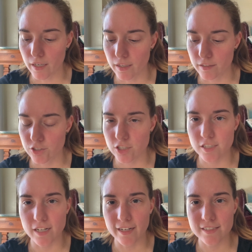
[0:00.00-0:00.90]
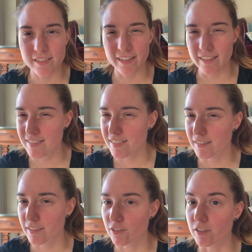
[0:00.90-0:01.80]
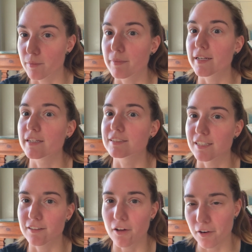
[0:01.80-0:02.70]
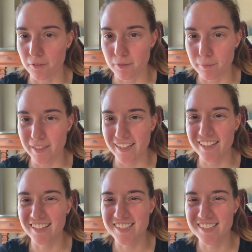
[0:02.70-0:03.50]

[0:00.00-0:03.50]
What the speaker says: It's just not as like instantly gripping as I thought it would be.